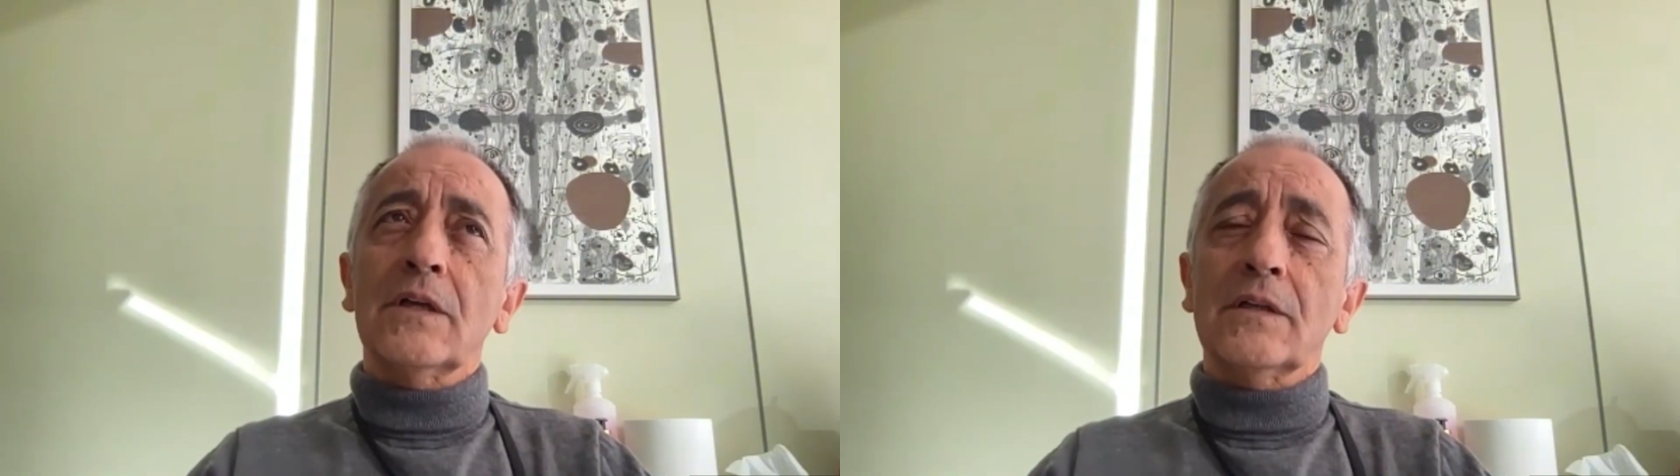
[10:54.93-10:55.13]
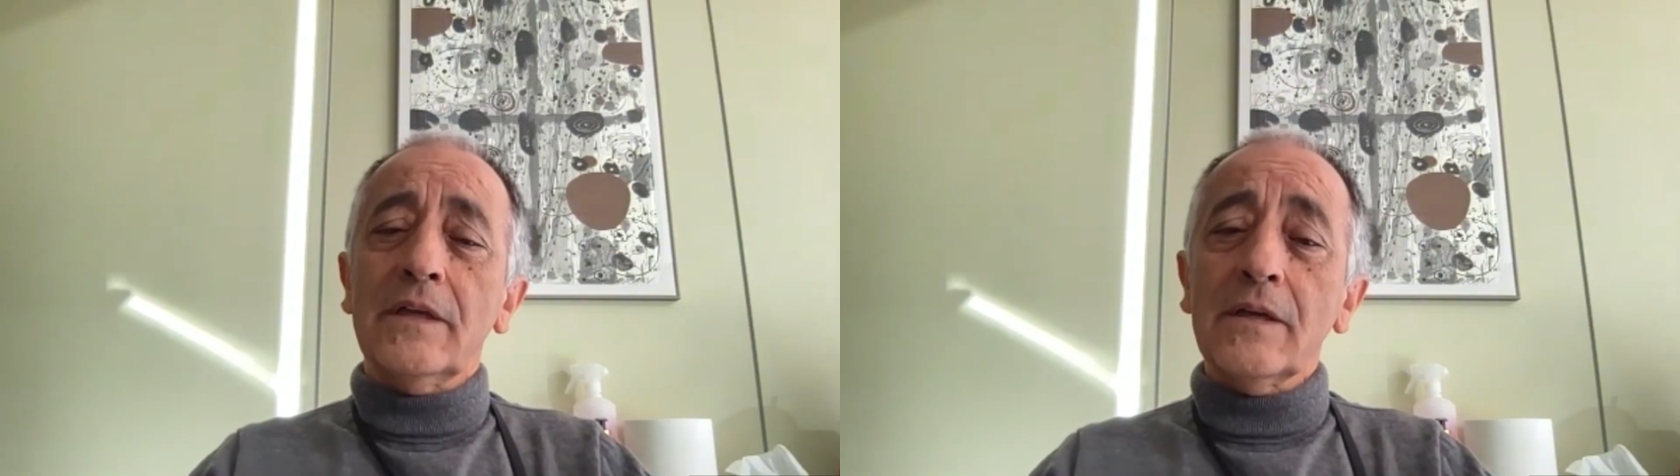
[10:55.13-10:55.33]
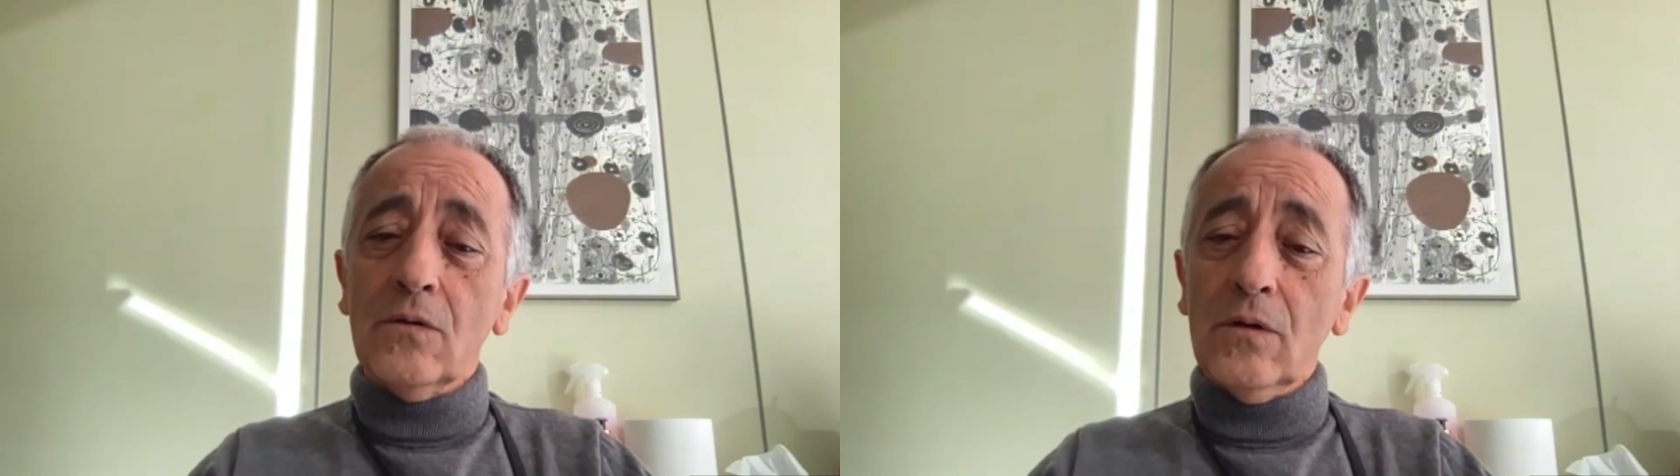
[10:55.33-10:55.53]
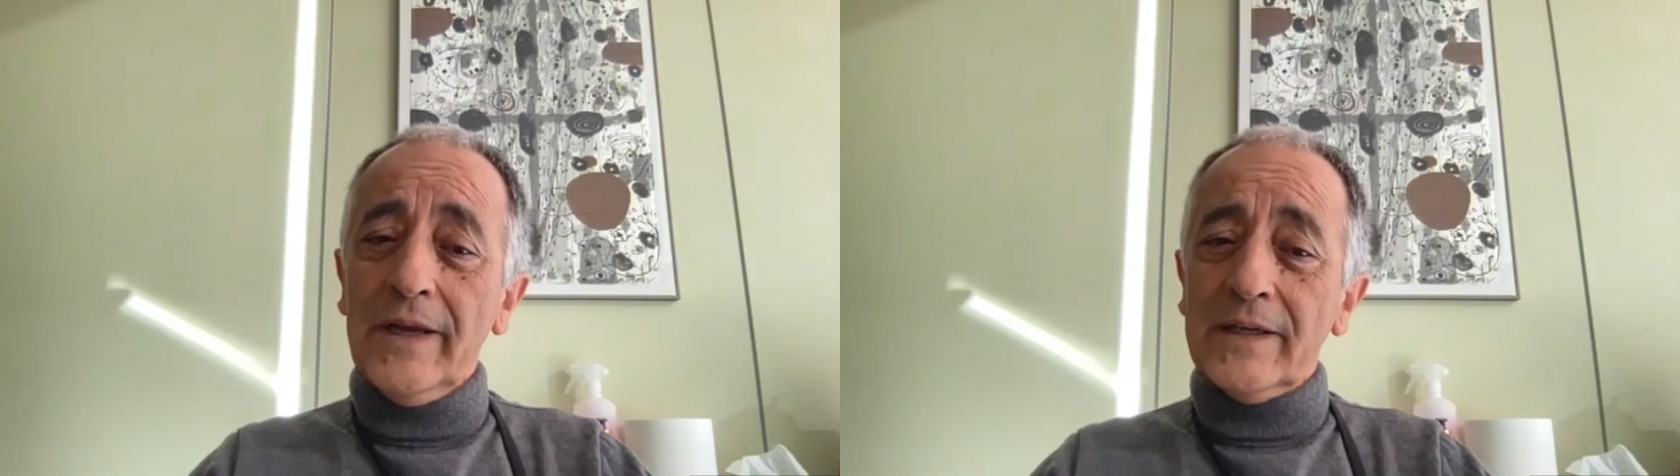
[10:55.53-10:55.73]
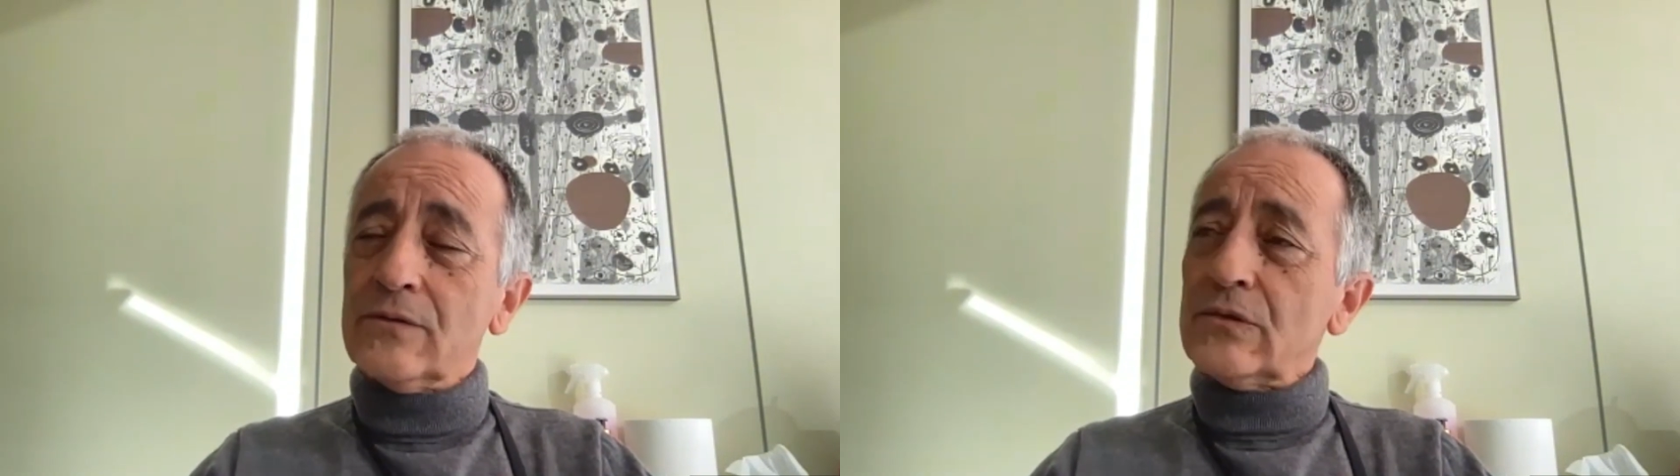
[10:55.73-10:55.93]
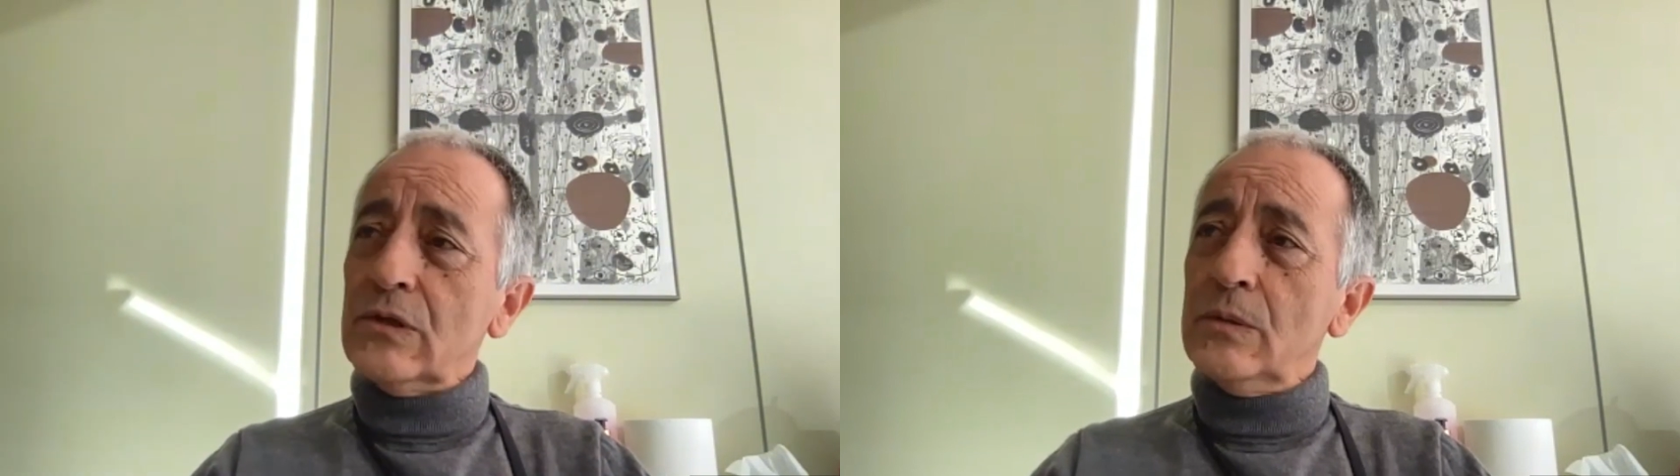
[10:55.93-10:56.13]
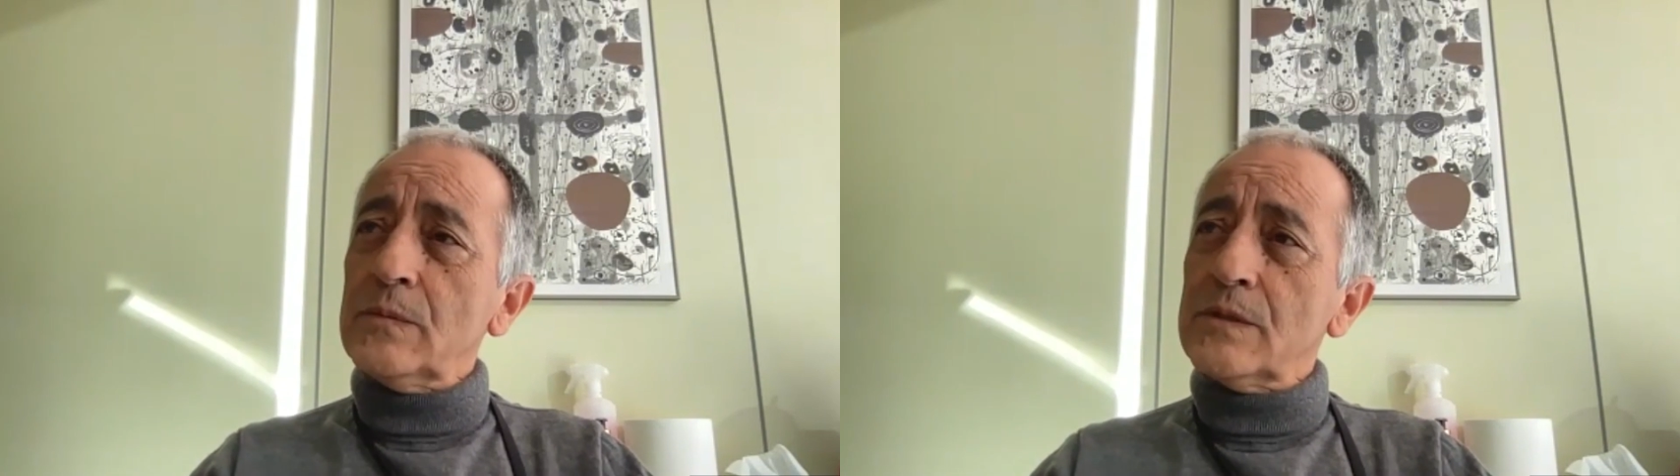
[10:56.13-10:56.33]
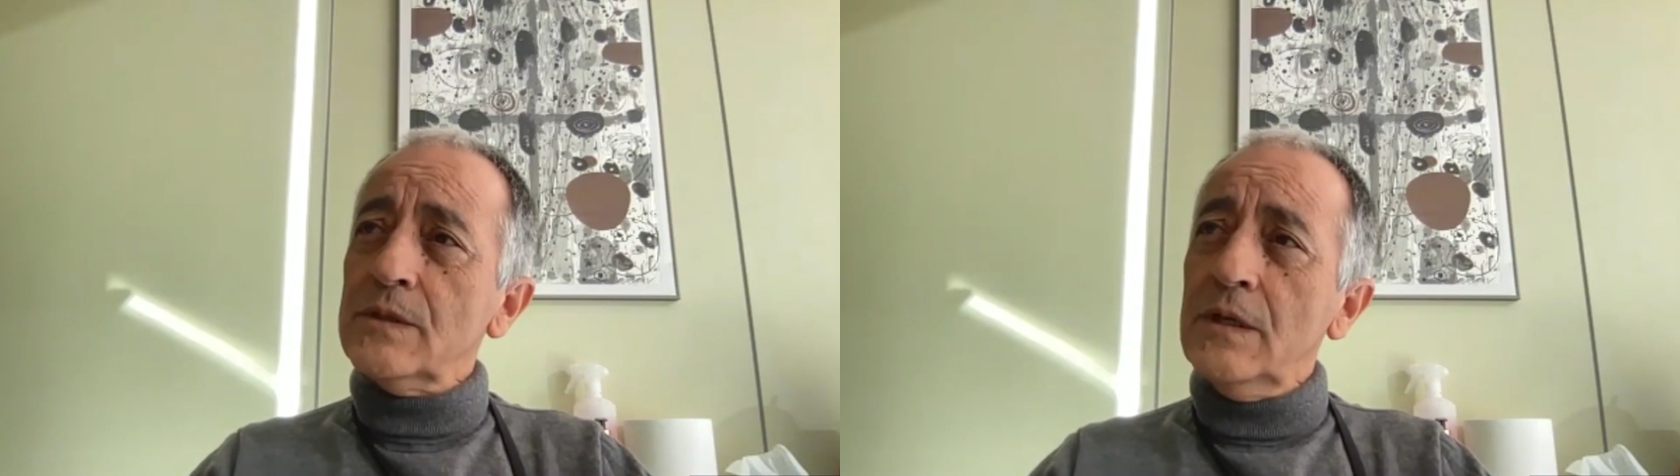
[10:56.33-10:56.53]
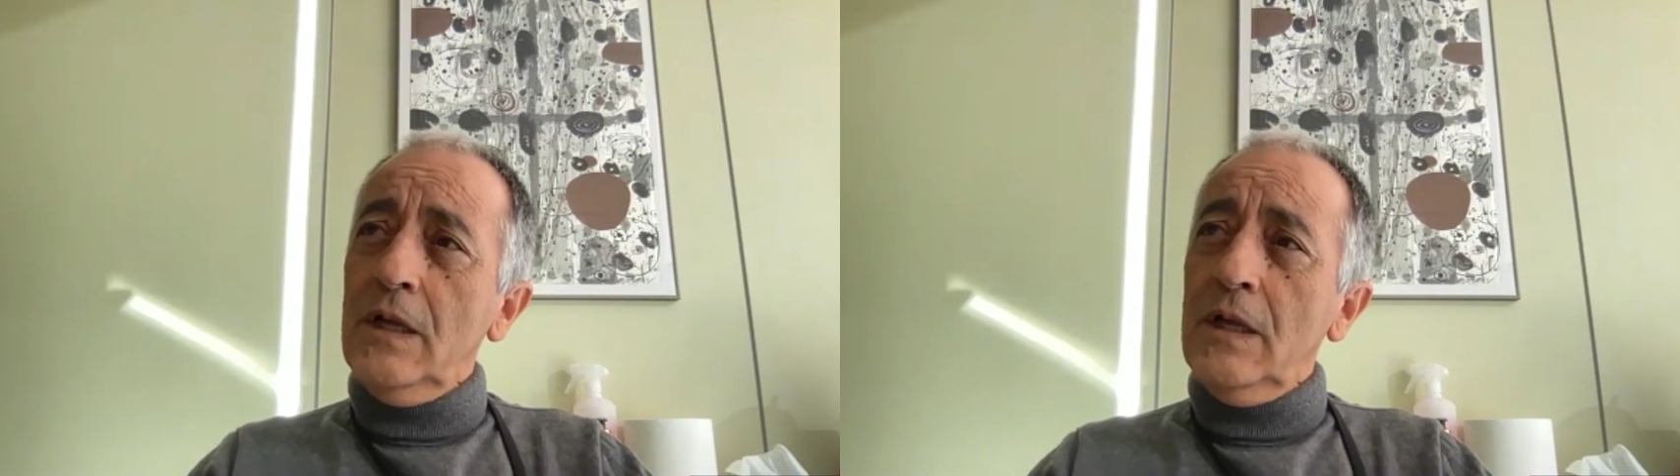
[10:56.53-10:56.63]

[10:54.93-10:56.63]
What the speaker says: that they call exosomes.